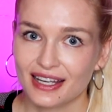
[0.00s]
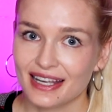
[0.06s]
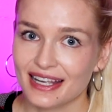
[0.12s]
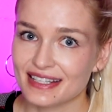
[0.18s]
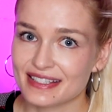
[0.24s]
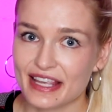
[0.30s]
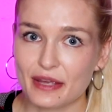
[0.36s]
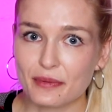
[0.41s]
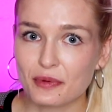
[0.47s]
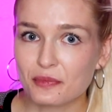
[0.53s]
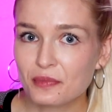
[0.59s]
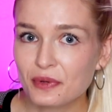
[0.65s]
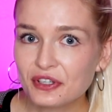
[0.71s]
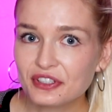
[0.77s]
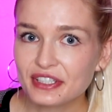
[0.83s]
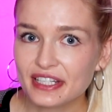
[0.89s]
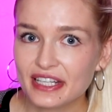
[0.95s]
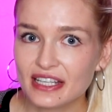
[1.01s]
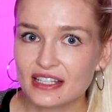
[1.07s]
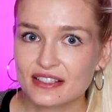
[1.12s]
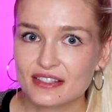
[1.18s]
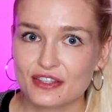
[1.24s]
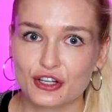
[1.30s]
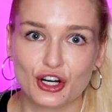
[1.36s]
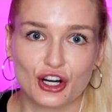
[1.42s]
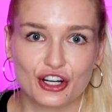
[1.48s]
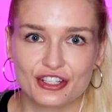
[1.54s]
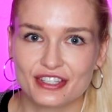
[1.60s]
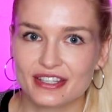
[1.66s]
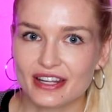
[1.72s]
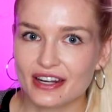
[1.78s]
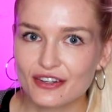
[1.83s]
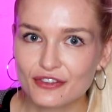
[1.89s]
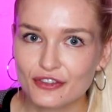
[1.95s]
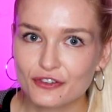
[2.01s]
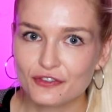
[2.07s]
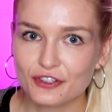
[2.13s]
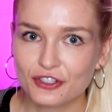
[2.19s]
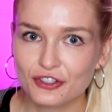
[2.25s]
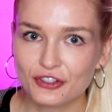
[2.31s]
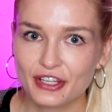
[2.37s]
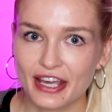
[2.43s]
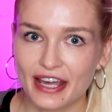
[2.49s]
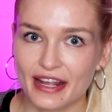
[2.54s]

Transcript: its capabilities, the current state of the field,